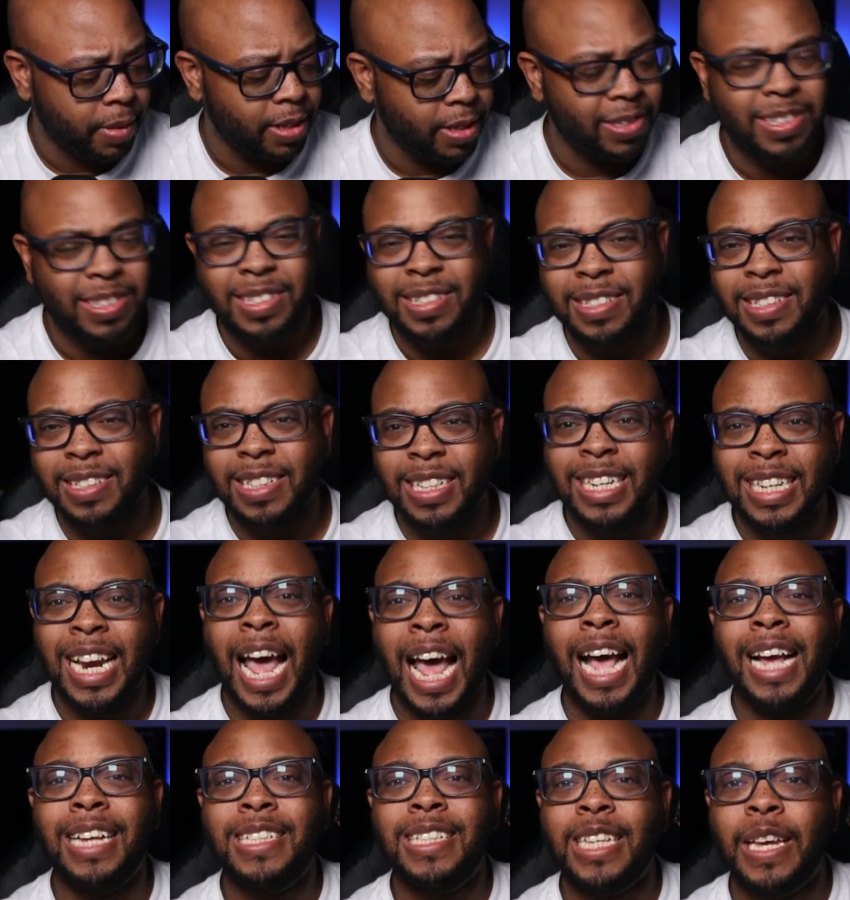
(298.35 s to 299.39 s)
this is
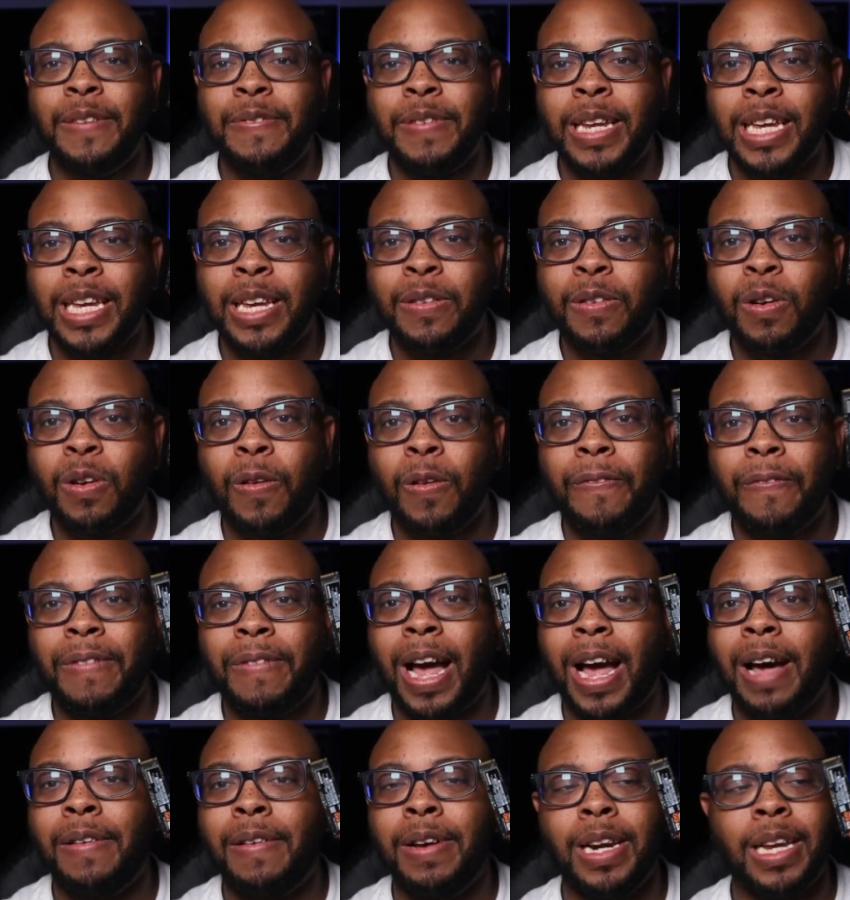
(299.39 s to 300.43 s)
970
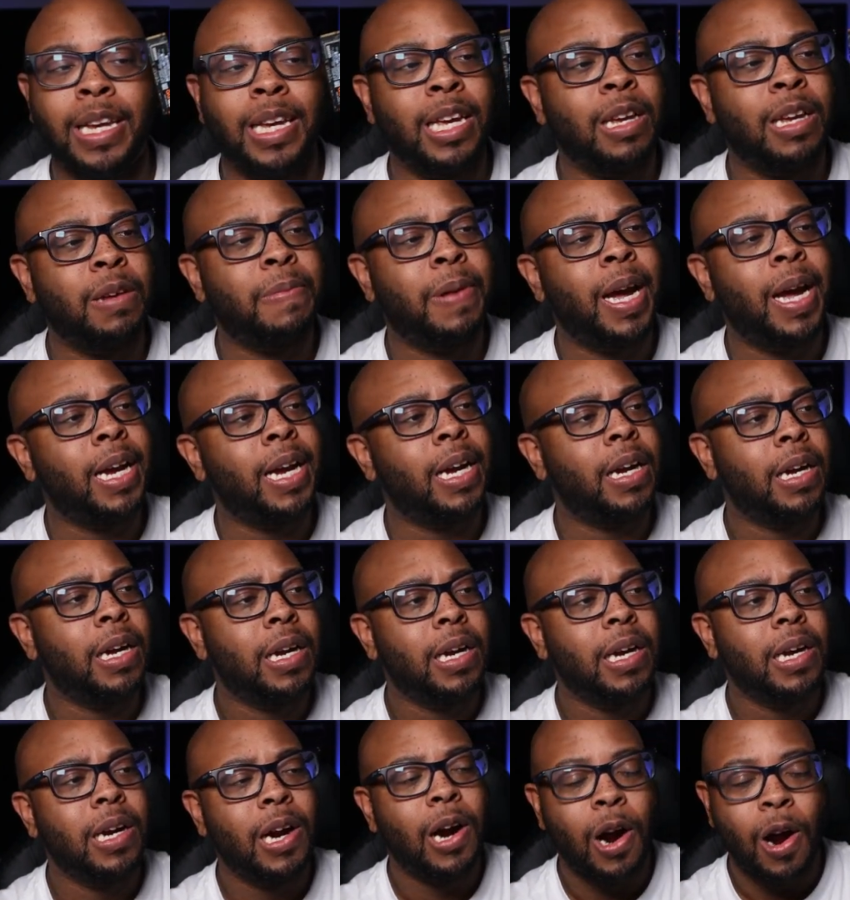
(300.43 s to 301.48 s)
500 gigabyte
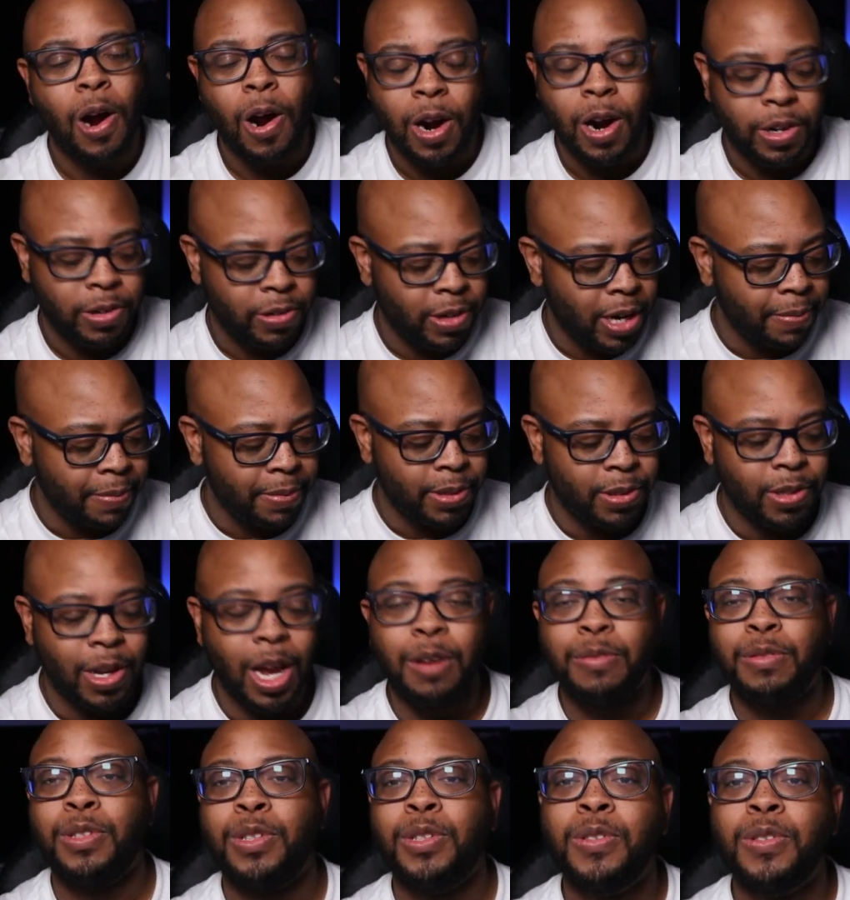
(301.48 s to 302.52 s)
hard drive. So
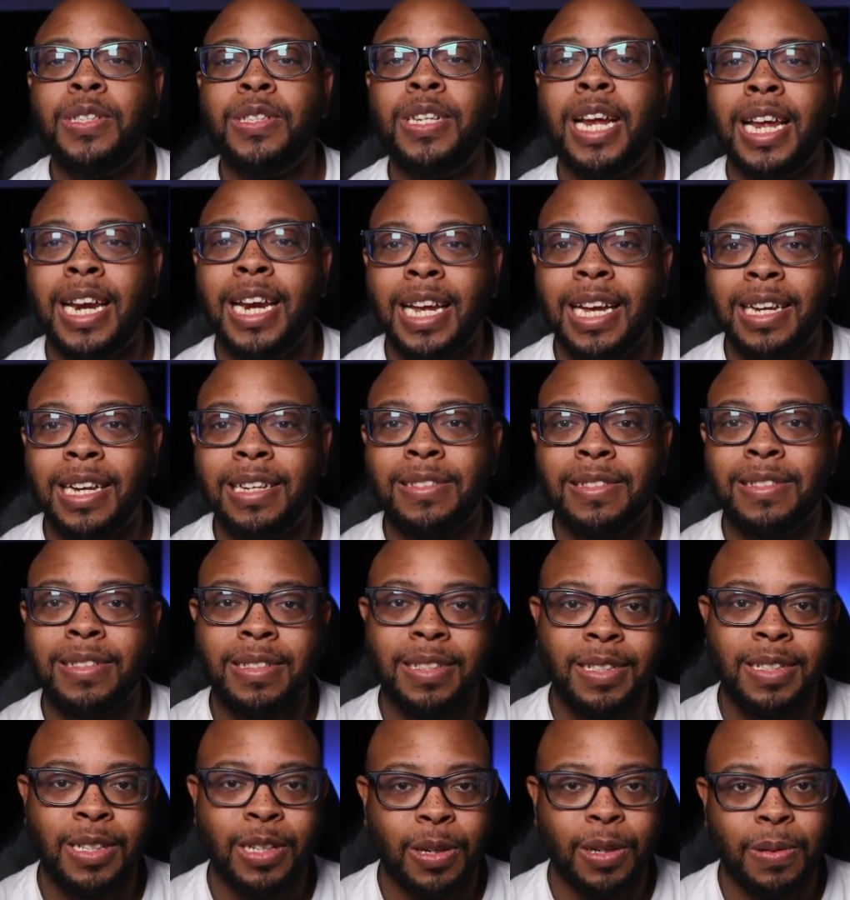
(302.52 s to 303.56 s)
I was using that as,
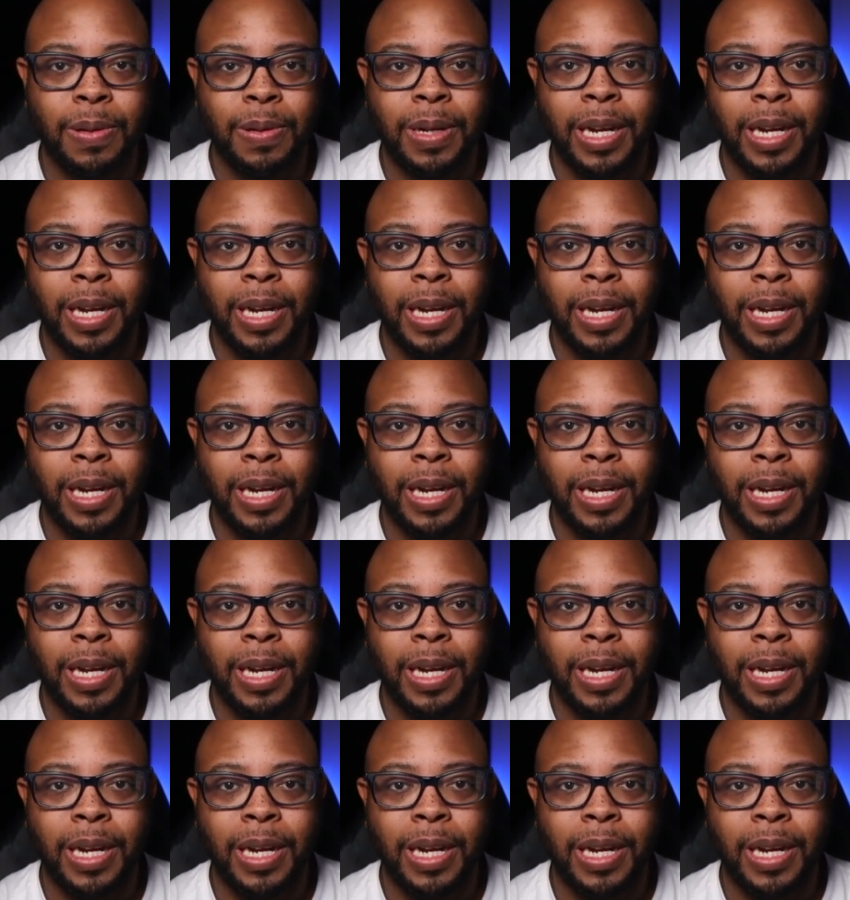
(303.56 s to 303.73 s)
you know,